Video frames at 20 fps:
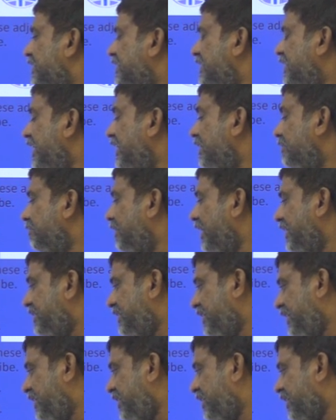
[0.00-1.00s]
the thin
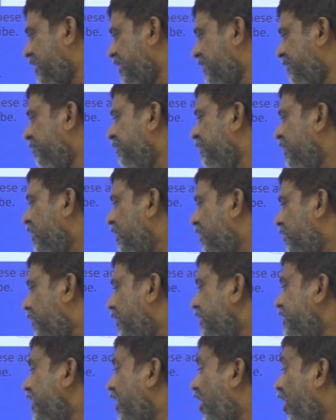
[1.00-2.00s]
material.
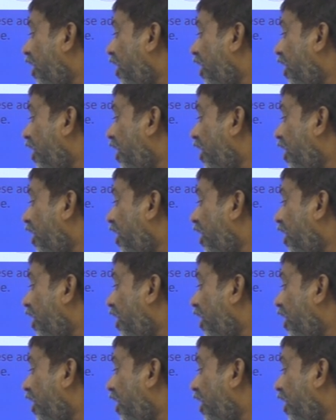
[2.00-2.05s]
What a